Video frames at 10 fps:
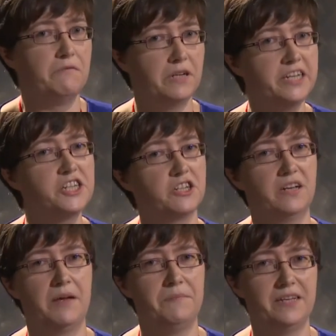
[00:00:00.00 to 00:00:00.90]
religion.
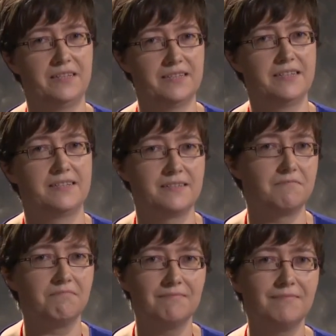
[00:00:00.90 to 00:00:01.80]
I mean, this is
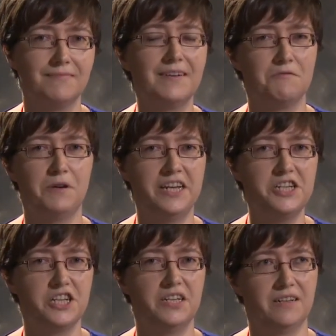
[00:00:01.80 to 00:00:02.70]

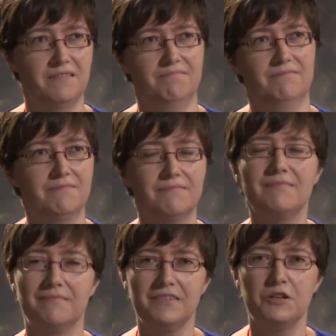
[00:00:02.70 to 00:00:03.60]
religion
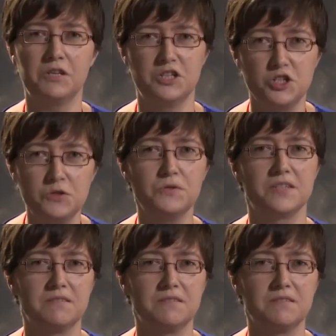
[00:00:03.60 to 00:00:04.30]
you can choose.